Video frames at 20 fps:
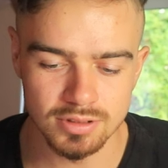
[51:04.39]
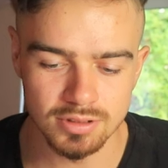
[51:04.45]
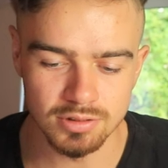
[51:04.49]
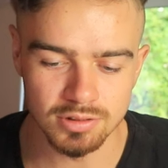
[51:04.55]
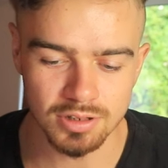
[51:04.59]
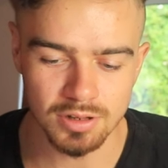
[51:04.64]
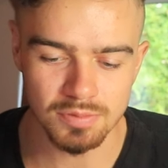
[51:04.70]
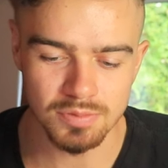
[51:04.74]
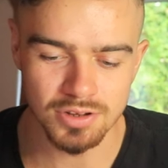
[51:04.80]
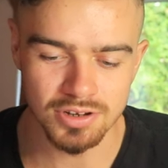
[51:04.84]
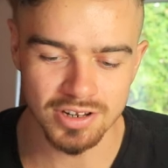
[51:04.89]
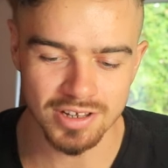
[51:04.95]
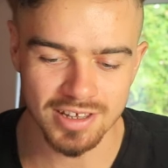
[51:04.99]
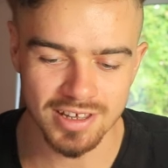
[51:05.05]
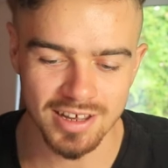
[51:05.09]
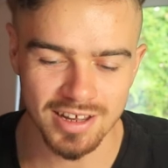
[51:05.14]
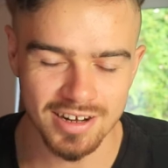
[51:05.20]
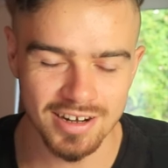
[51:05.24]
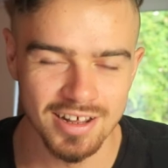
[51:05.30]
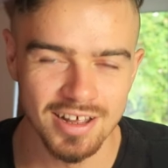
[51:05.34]
to
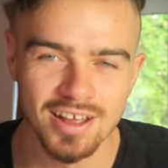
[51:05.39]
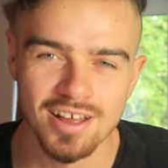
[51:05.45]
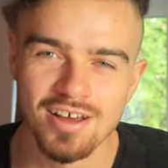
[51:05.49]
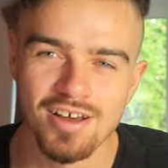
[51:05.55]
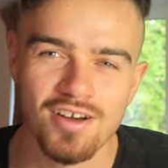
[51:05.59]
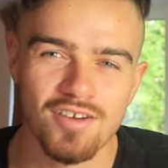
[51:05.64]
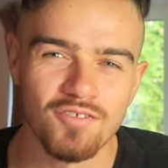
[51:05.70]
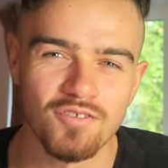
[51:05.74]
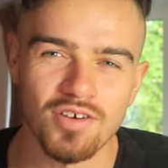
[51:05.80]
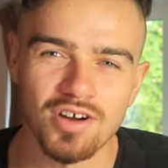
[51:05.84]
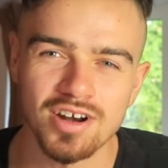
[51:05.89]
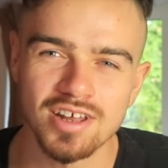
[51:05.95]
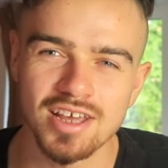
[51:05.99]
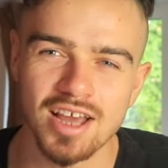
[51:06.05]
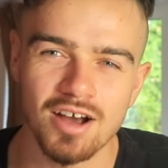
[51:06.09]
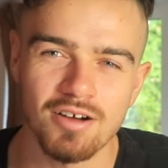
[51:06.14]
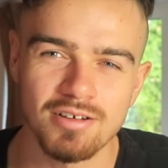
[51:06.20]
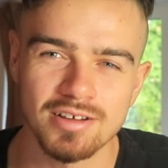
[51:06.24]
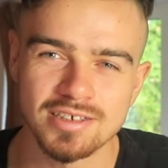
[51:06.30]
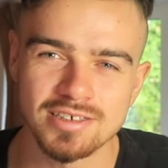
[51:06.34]
communicate. Funny
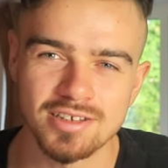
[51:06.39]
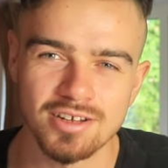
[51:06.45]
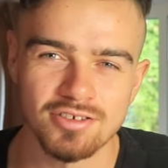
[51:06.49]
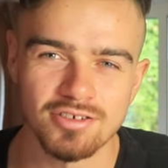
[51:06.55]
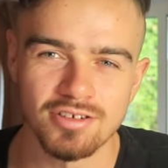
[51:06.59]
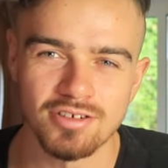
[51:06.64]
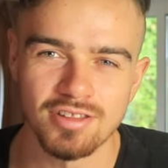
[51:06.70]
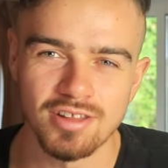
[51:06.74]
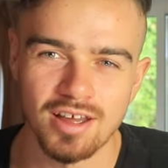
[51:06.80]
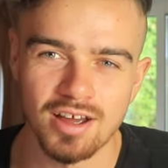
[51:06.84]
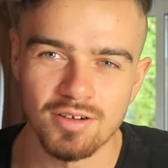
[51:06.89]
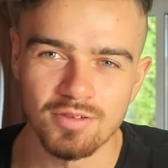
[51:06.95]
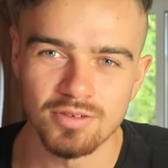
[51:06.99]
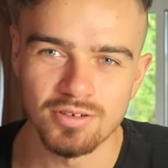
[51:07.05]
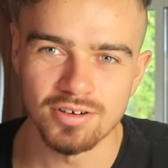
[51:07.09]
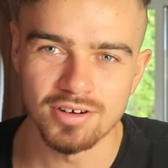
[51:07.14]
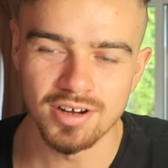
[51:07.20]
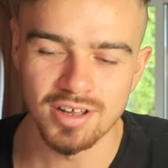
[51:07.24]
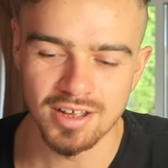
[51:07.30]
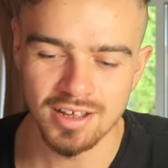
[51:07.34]
how I stutter on that
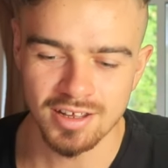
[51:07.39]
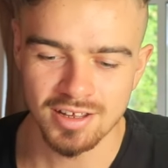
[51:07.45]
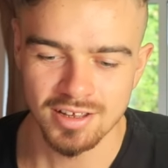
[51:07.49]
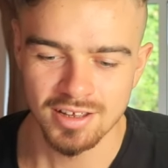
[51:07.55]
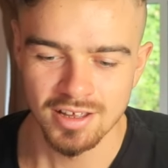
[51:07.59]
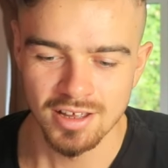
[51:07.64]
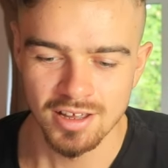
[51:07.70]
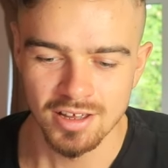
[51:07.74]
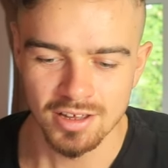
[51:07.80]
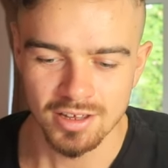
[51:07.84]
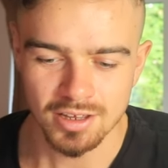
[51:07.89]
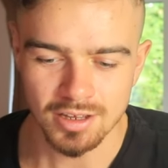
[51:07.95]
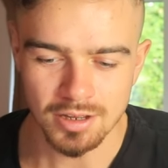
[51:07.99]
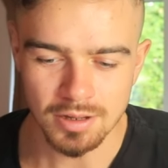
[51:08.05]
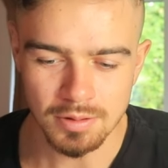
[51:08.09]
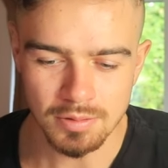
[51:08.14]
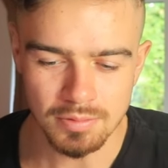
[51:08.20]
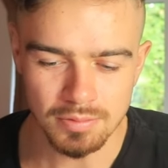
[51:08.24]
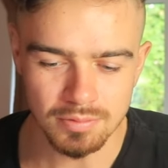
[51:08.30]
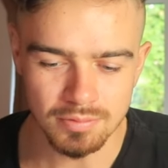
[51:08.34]
word, hey?
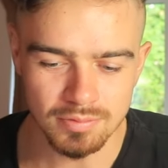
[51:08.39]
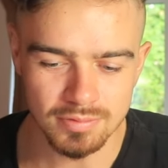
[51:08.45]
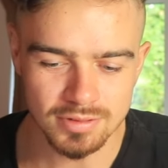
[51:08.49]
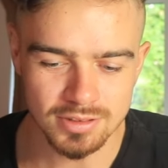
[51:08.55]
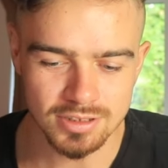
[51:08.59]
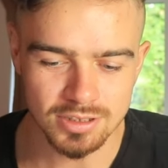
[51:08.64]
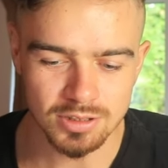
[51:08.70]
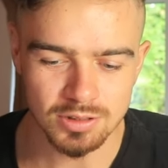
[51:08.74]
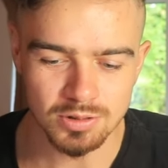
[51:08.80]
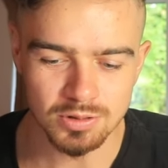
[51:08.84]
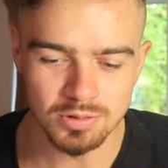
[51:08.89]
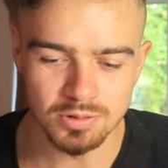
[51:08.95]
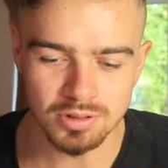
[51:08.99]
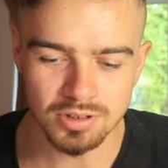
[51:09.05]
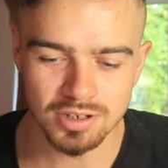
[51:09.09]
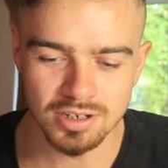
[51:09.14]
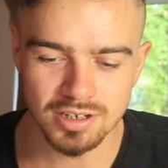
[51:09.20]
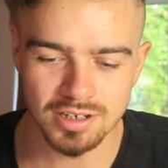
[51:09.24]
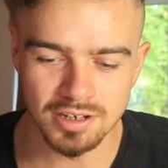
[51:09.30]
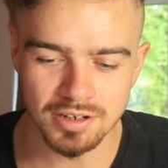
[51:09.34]
come to
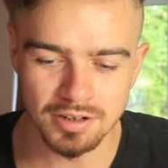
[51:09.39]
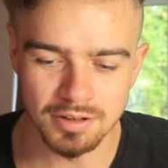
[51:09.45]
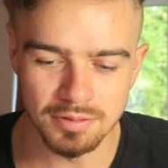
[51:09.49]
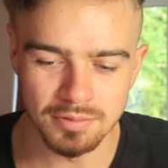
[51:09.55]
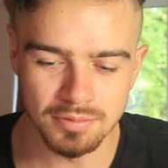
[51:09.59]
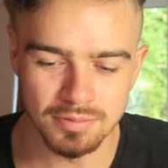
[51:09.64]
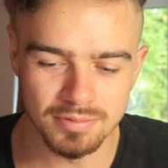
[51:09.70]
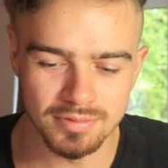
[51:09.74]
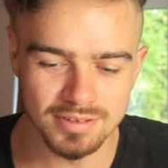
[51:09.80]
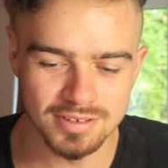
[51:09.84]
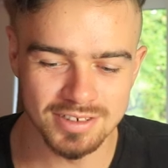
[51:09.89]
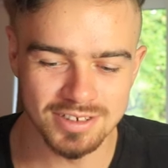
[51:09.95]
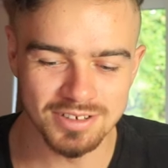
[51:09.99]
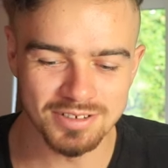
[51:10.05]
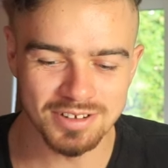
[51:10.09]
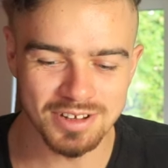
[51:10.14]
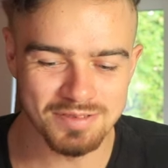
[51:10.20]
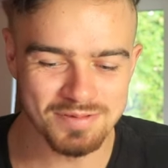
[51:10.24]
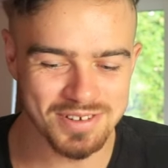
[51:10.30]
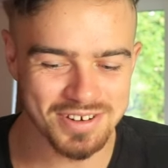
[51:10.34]
come to
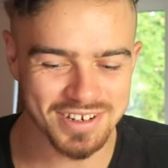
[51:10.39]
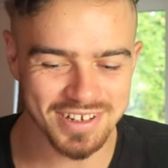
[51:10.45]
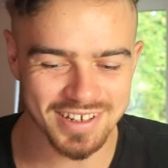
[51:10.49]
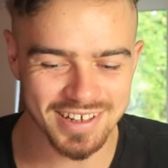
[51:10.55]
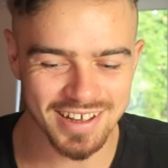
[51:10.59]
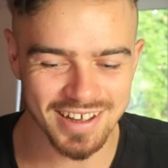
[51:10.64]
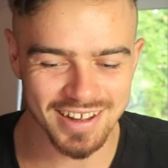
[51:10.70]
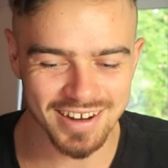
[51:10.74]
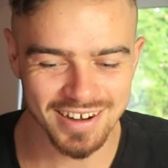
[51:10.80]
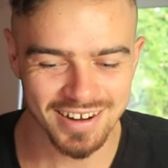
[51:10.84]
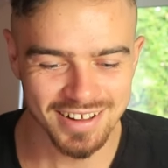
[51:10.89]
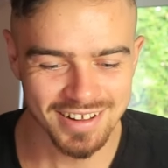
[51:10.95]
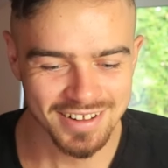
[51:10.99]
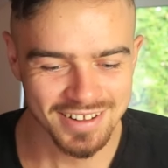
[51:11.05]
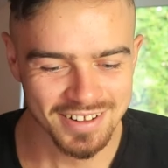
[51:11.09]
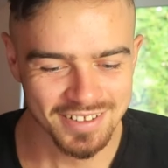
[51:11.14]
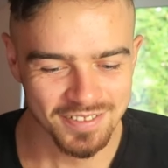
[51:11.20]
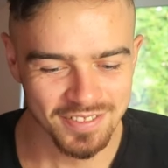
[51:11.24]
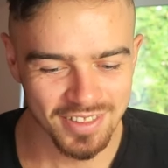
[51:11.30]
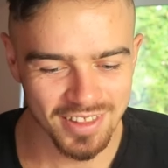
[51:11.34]
communicate.
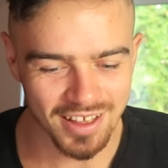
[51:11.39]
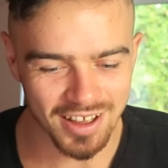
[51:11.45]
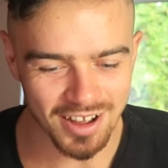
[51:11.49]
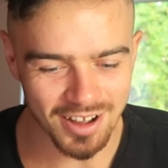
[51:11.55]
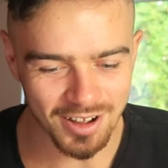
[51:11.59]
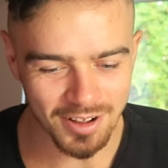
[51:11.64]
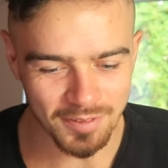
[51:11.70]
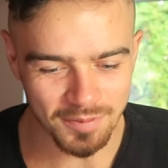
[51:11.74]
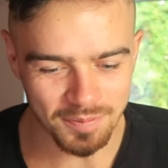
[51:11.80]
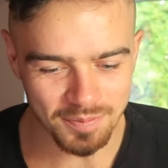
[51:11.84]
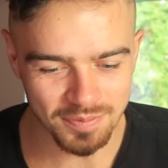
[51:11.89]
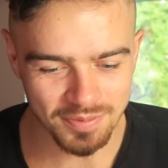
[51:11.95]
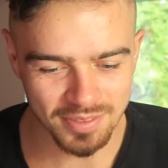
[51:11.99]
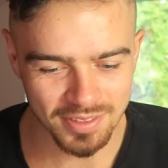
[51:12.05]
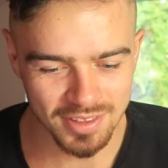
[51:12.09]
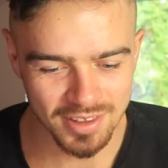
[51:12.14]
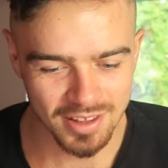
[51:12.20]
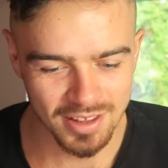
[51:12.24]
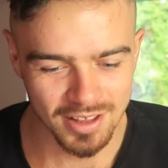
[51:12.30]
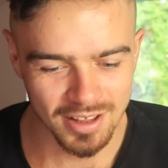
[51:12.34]
Um,
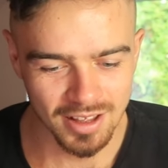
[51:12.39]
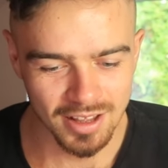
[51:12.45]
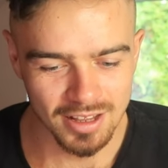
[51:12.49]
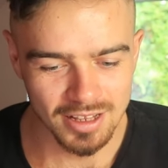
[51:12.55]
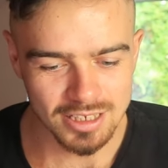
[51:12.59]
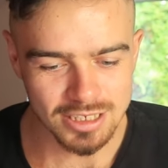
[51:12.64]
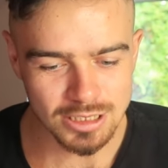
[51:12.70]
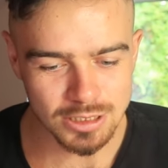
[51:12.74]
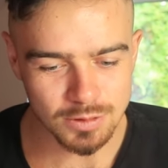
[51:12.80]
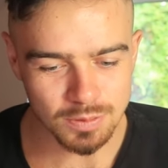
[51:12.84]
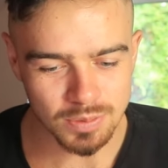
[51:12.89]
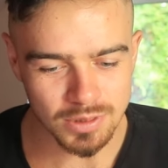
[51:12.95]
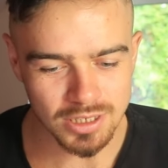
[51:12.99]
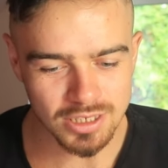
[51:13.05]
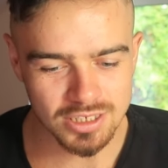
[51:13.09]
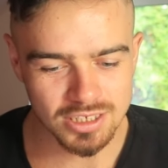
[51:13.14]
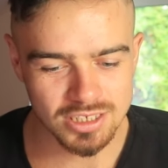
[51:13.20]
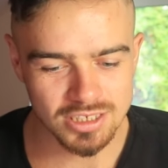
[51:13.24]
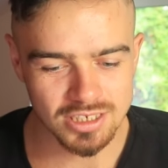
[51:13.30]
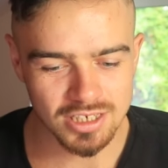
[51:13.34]

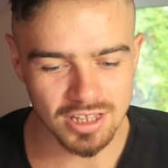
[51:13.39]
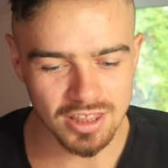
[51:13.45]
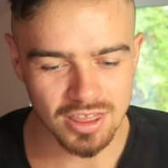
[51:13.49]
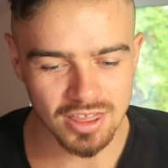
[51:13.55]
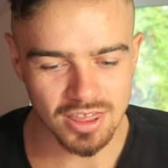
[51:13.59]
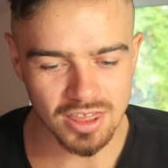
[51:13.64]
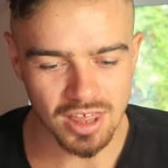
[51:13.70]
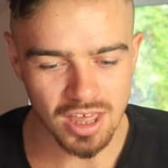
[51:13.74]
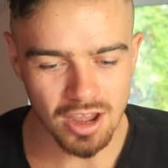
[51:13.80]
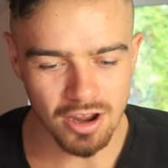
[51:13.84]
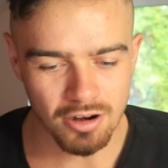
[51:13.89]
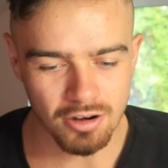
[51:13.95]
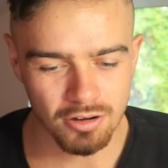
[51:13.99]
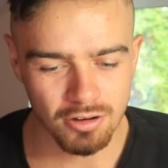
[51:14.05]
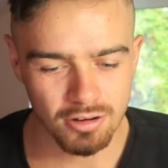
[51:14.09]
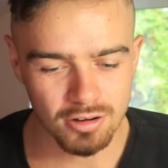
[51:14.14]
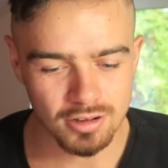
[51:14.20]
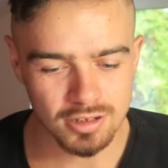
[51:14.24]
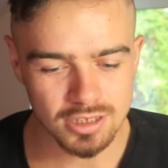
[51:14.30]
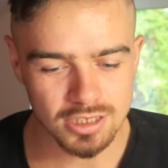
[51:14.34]
speech
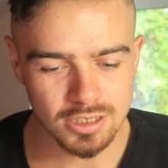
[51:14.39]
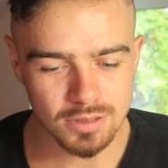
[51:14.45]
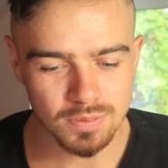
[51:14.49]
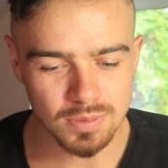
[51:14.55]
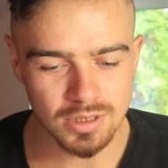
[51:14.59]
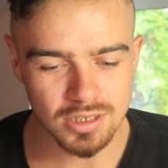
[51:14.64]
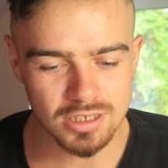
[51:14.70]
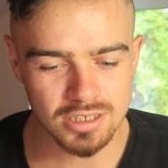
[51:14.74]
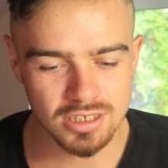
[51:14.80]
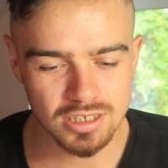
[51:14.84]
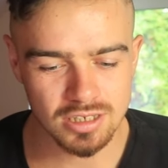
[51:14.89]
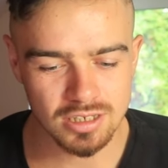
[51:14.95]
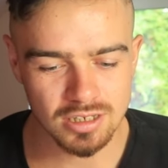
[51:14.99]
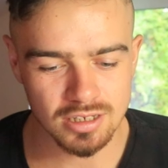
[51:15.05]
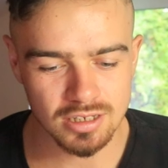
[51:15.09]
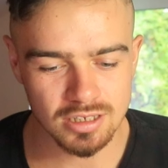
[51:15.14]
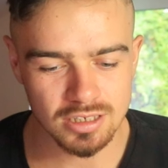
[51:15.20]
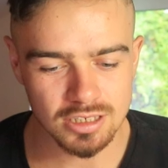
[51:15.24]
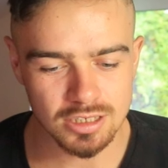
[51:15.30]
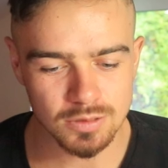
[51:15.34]
there speech
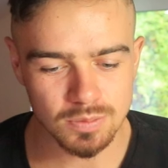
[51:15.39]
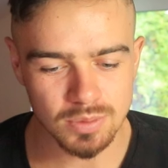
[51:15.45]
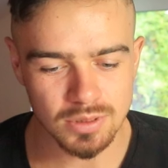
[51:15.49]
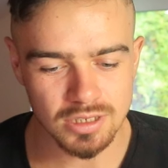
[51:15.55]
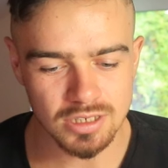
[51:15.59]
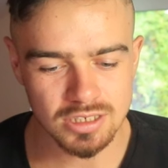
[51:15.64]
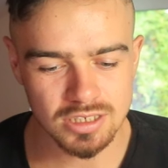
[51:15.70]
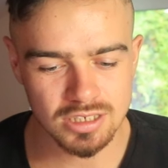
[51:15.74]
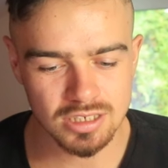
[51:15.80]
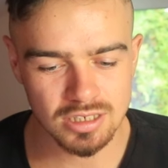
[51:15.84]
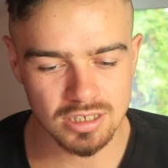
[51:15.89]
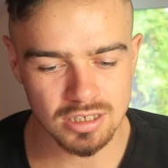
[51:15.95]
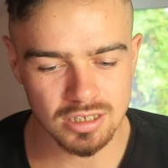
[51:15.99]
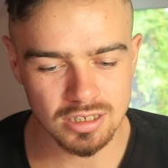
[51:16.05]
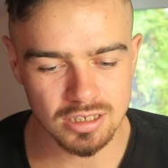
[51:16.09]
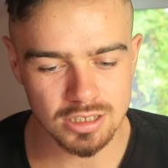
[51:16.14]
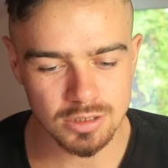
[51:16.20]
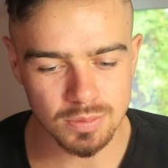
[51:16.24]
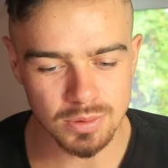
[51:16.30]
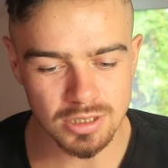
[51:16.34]
speech
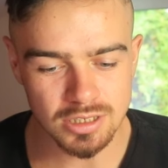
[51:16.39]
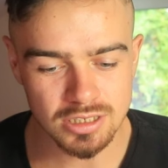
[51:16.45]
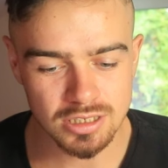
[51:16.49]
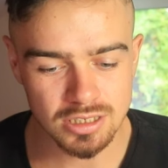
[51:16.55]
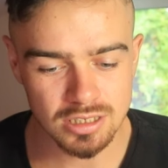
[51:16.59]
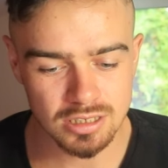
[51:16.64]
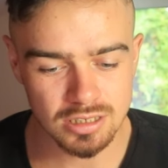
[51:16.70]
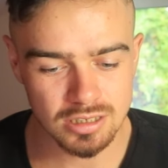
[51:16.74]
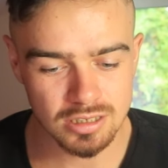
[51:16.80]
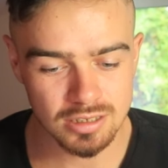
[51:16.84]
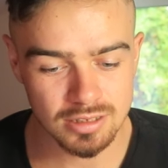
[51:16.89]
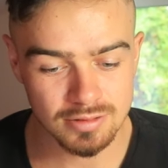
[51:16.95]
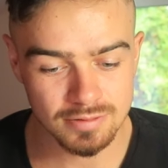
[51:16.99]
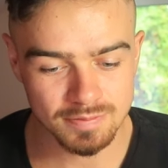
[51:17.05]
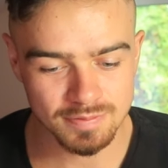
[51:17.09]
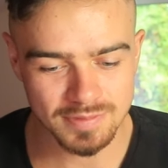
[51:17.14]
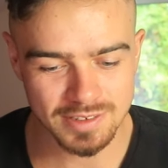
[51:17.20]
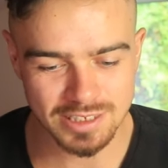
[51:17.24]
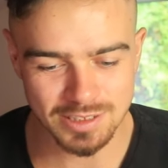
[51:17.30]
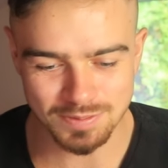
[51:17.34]
speech
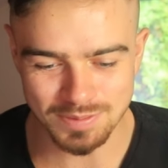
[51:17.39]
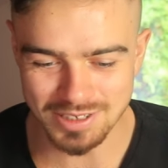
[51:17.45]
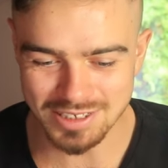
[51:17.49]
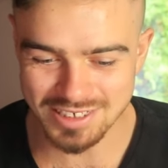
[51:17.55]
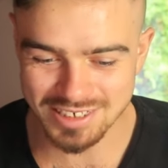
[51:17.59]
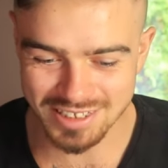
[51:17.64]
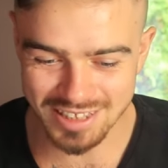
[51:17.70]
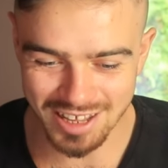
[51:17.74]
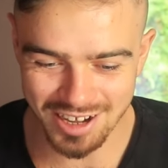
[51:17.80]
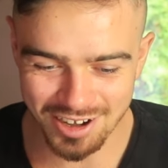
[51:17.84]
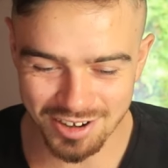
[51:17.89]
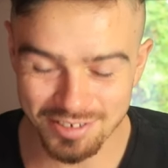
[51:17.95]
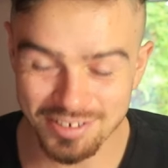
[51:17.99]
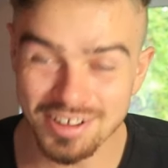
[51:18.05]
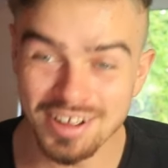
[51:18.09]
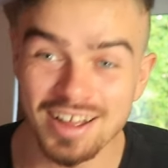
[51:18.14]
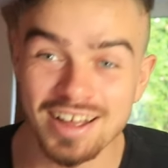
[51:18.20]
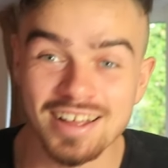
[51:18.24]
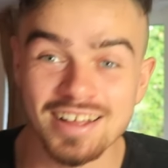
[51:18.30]
speech there